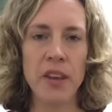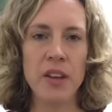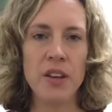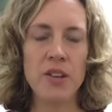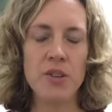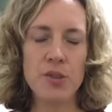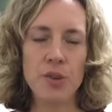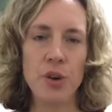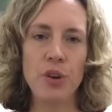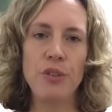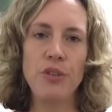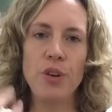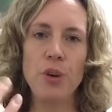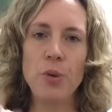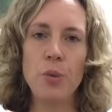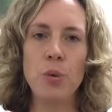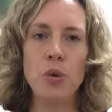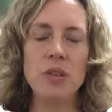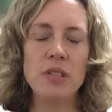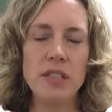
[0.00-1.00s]
So if you
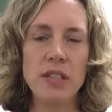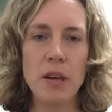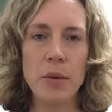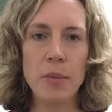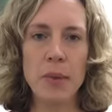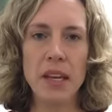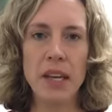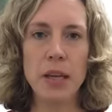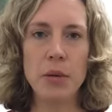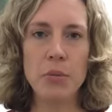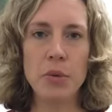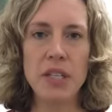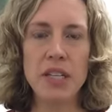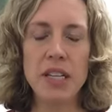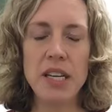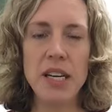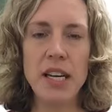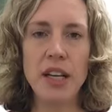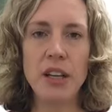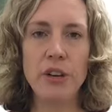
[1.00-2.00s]
want something in
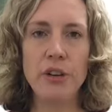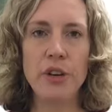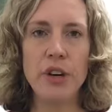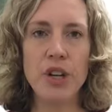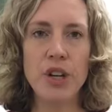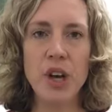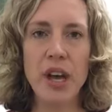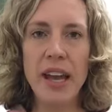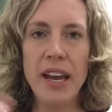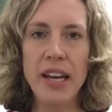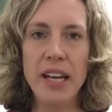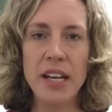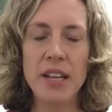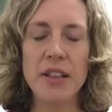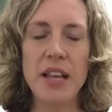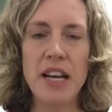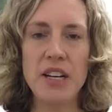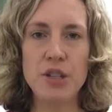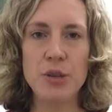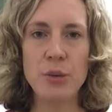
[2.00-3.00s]
particular and you're heading in
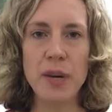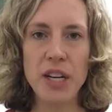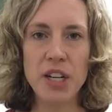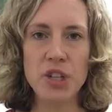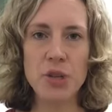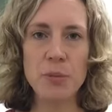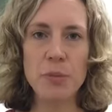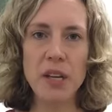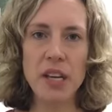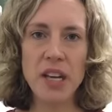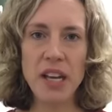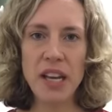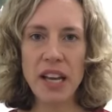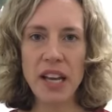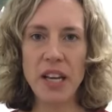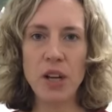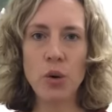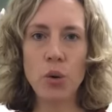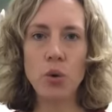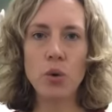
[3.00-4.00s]
that direction, but you're
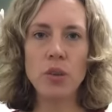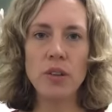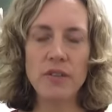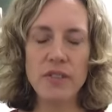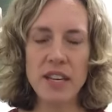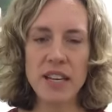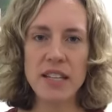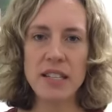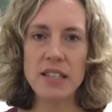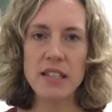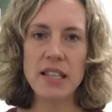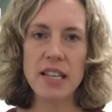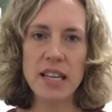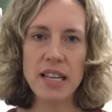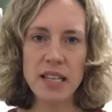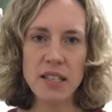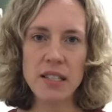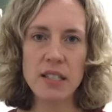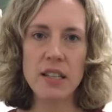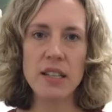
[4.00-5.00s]
getting all of these
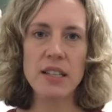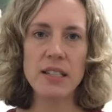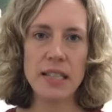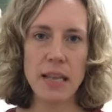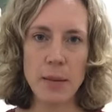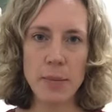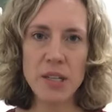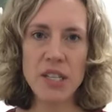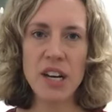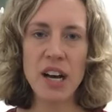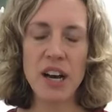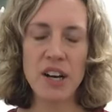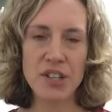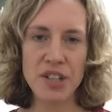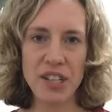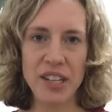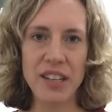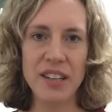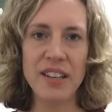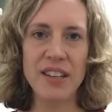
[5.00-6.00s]
things that are
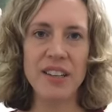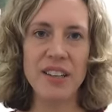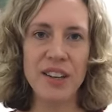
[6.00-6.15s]
sabotaging it,